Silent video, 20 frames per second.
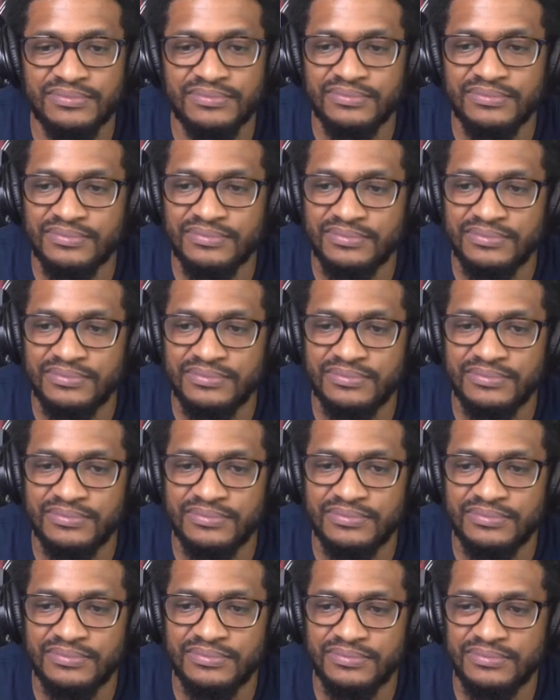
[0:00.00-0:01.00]

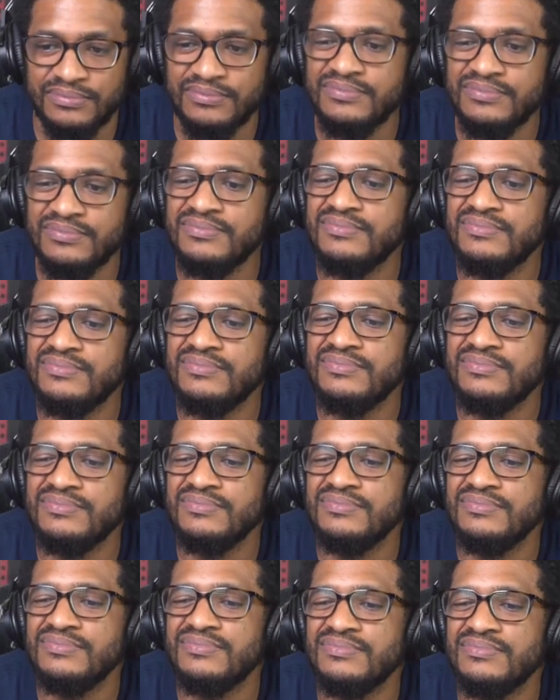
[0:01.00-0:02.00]

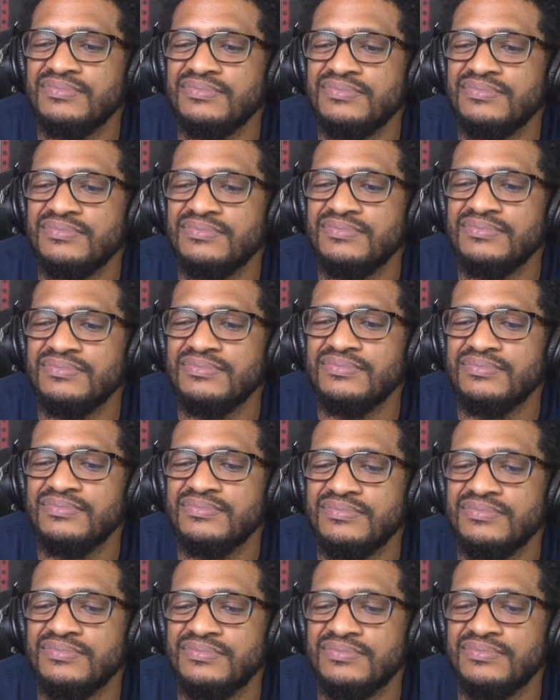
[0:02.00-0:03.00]

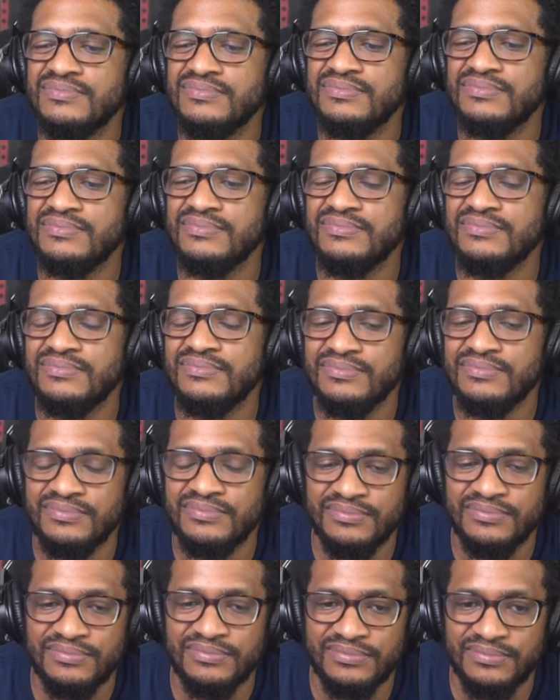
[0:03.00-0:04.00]

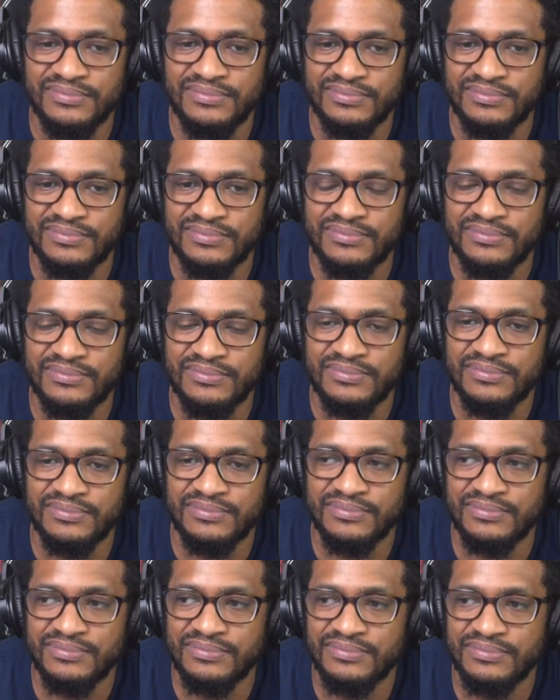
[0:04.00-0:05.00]

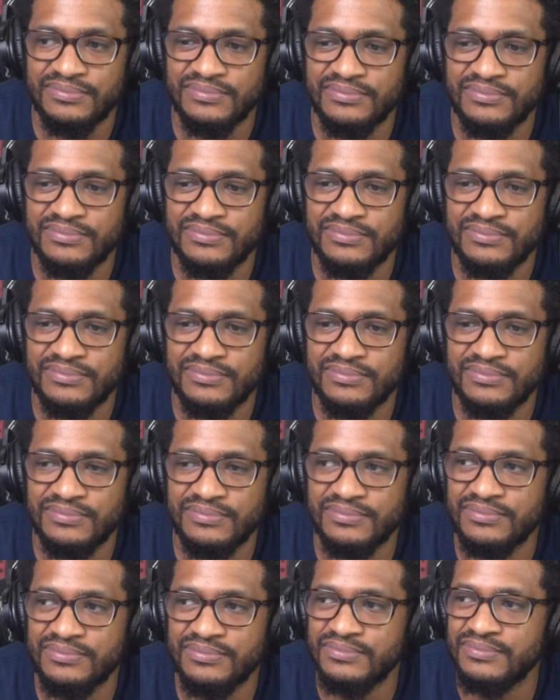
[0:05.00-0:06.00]

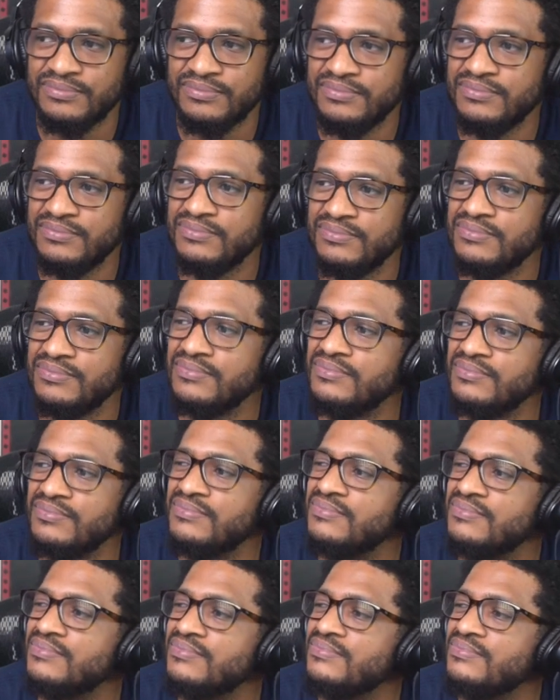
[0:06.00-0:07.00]

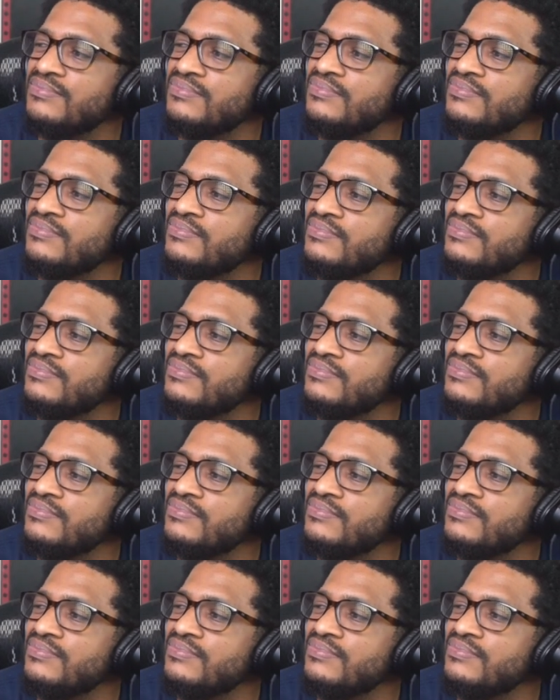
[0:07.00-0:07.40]
No words are spoken by the person on screen.